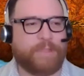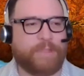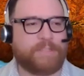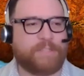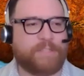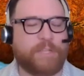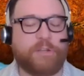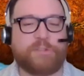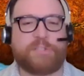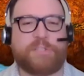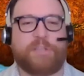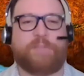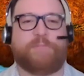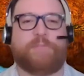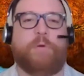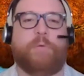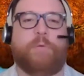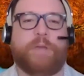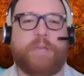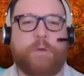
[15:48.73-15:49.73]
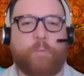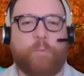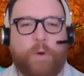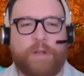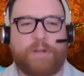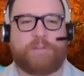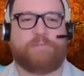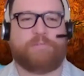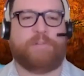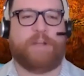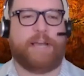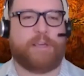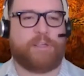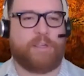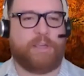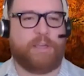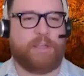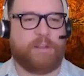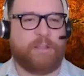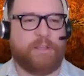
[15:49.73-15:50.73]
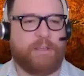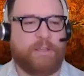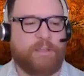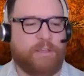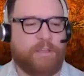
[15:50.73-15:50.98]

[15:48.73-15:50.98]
see yourself going in one direction,